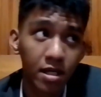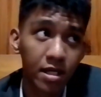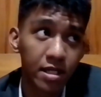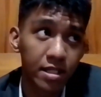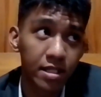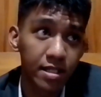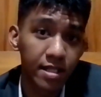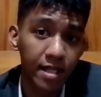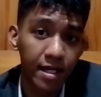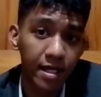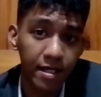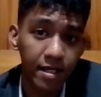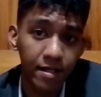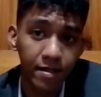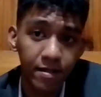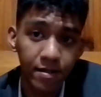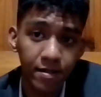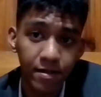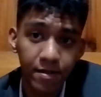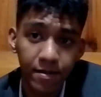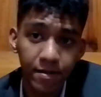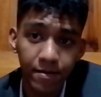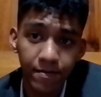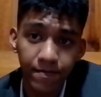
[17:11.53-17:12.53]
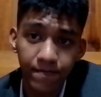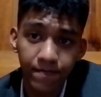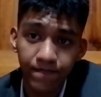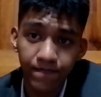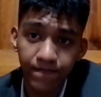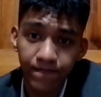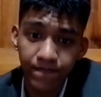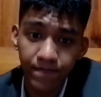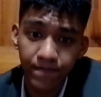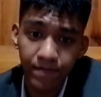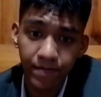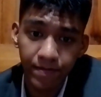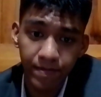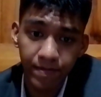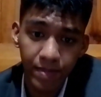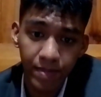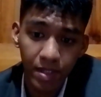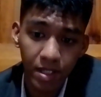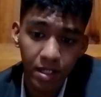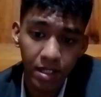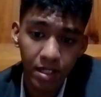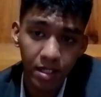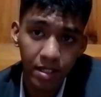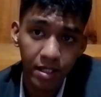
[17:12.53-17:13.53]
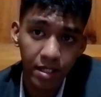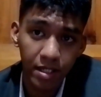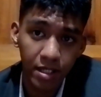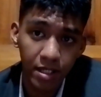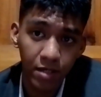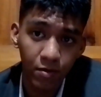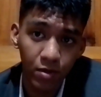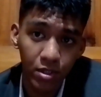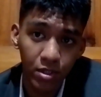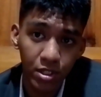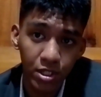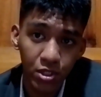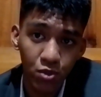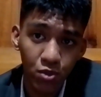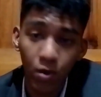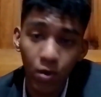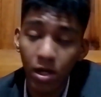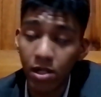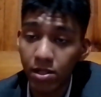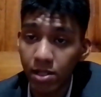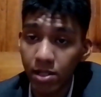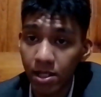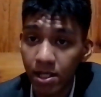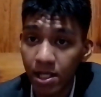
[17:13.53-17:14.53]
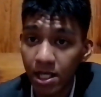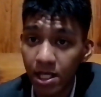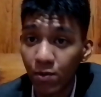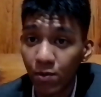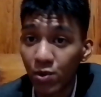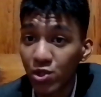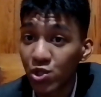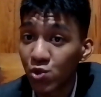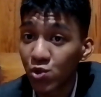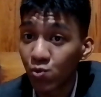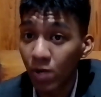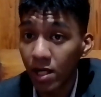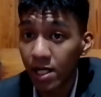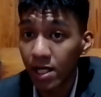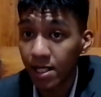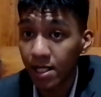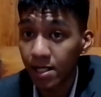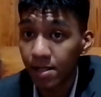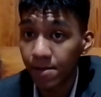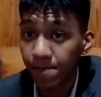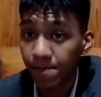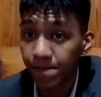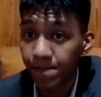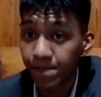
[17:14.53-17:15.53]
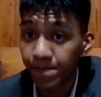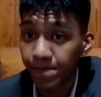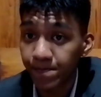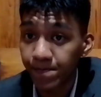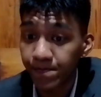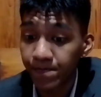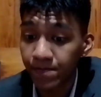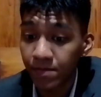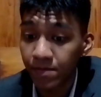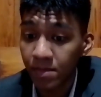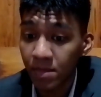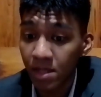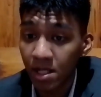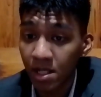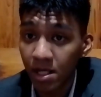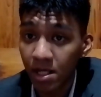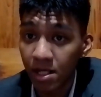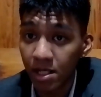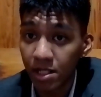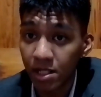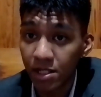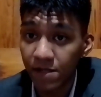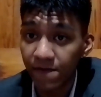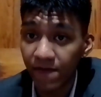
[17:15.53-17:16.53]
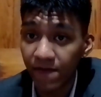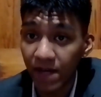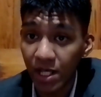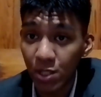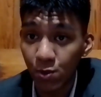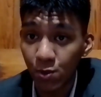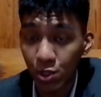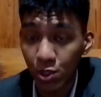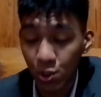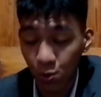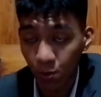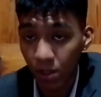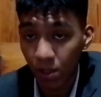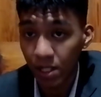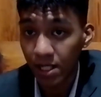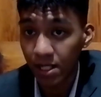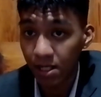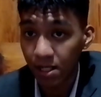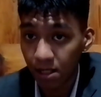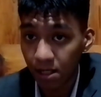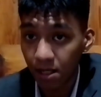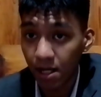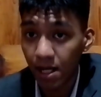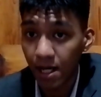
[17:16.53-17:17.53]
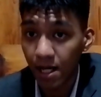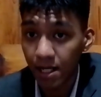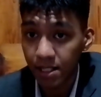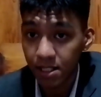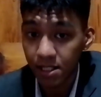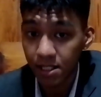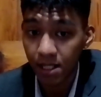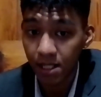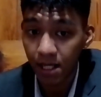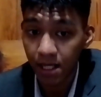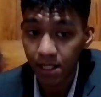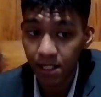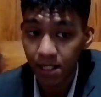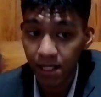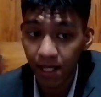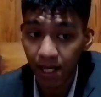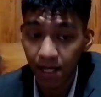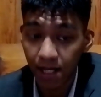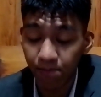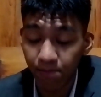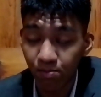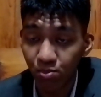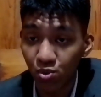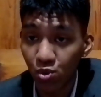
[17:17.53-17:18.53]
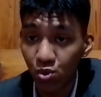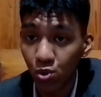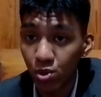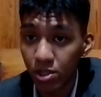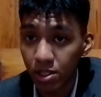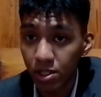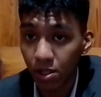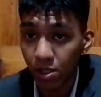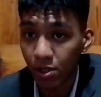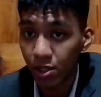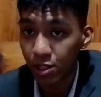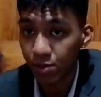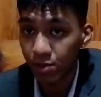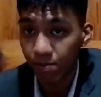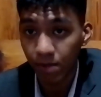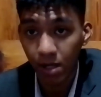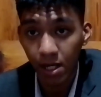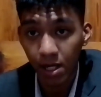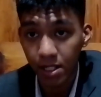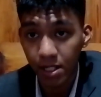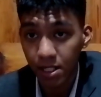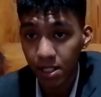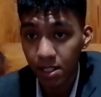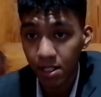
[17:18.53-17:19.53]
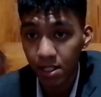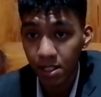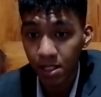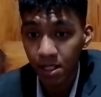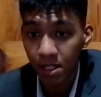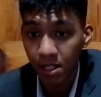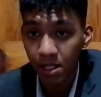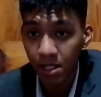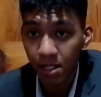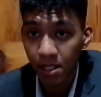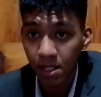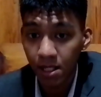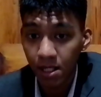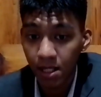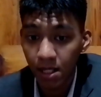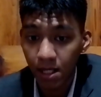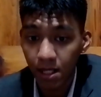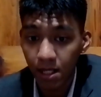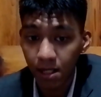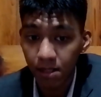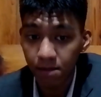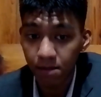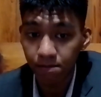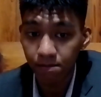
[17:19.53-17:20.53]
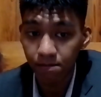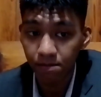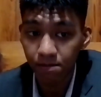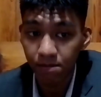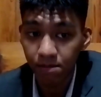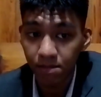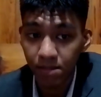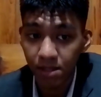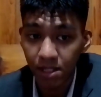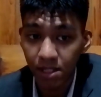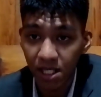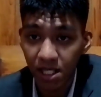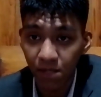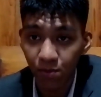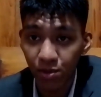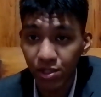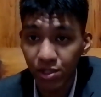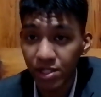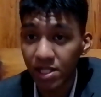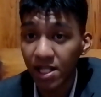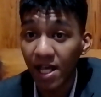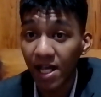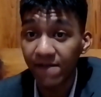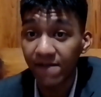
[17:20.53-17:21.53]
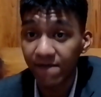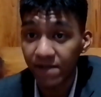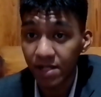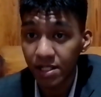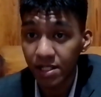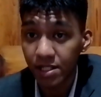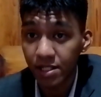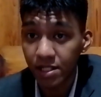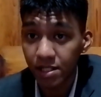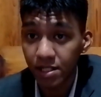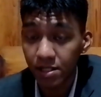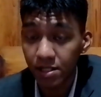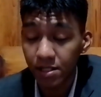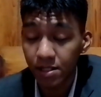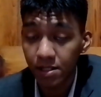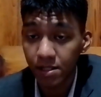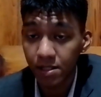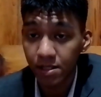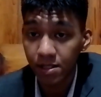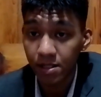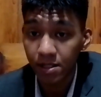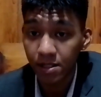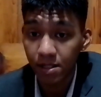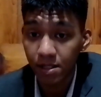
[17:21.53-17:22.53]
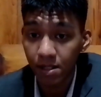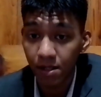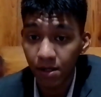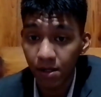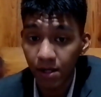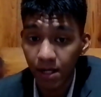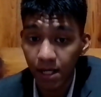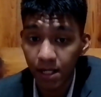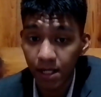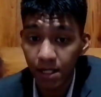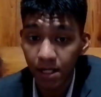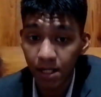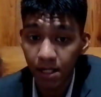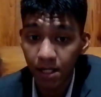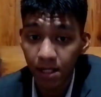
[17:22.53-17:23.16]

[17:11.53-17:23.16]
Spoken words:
it's like he was swelling. He was swelling. His face was swelling a lot. He had bruises on his body, and he was lifeless. Right.